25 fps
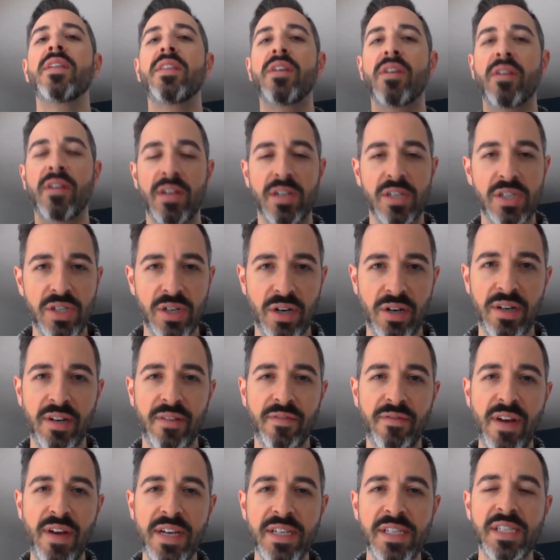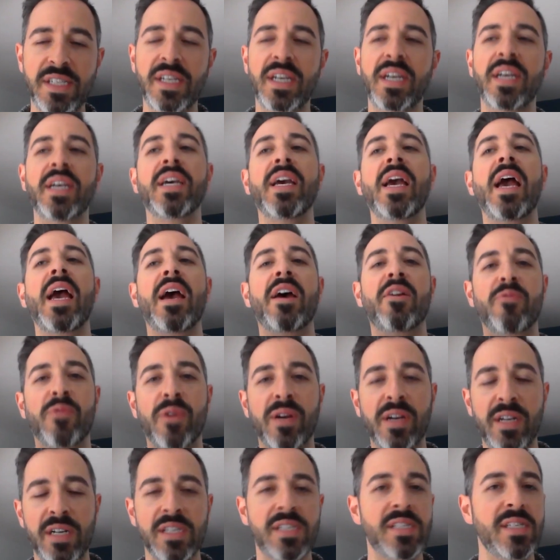They're going to start investing, and
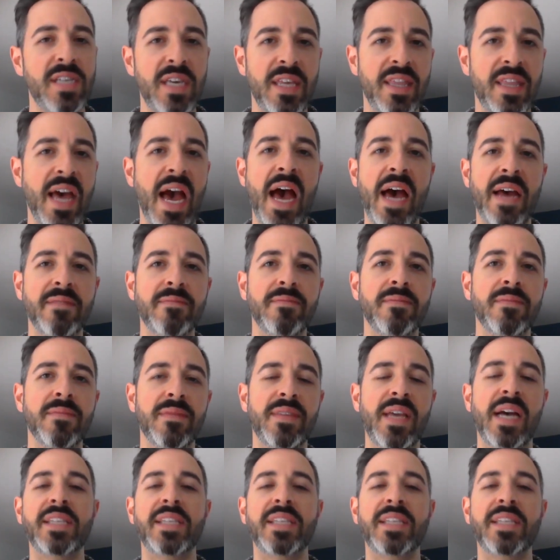we're going to see that